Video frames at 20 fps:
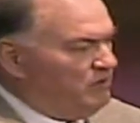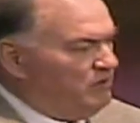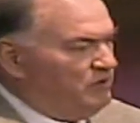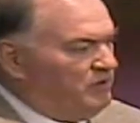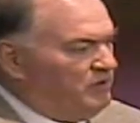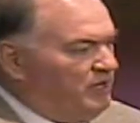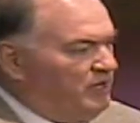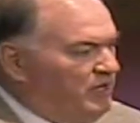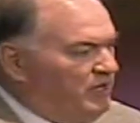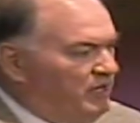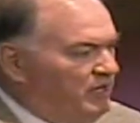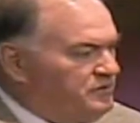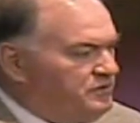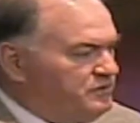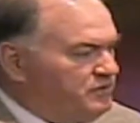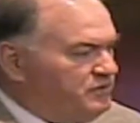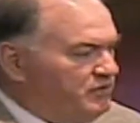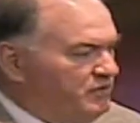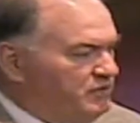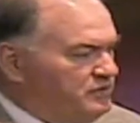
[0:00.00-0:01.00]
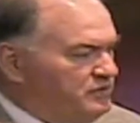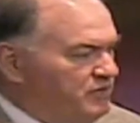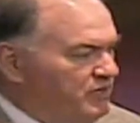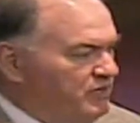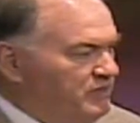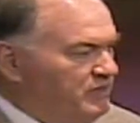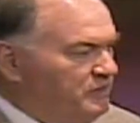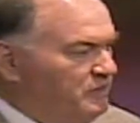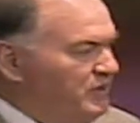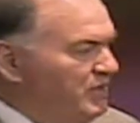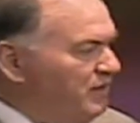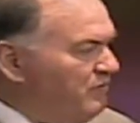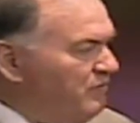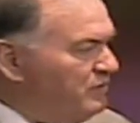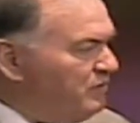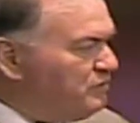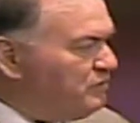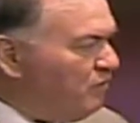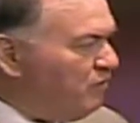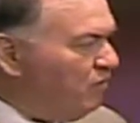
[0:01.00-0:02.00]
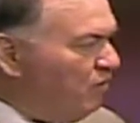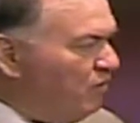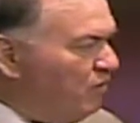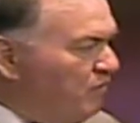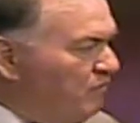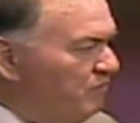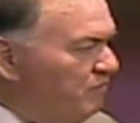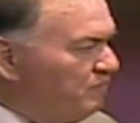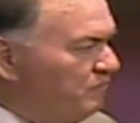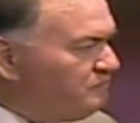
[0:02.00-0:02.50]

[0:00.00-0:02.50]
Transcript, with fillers: It's, it's not anything we have control over.